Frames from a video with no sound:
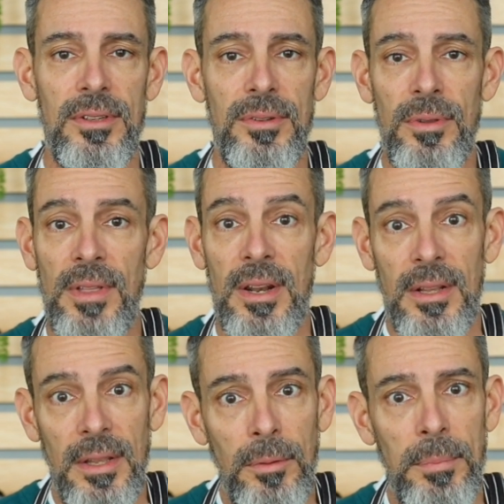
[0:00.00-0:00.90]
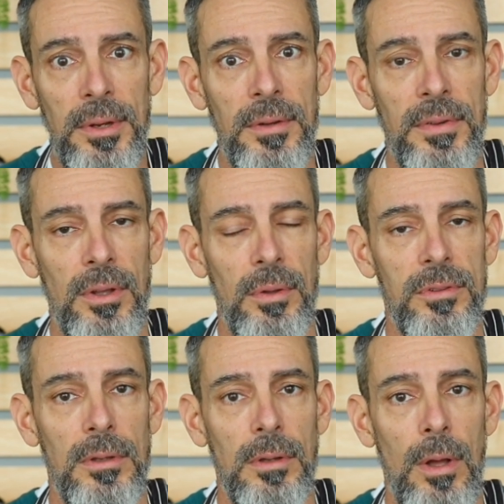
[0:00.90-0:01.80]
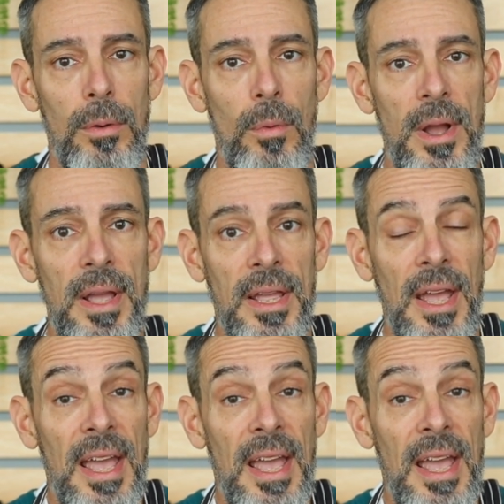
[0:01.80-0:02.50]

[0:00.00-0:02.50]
you know that a little bit of it goes a long way.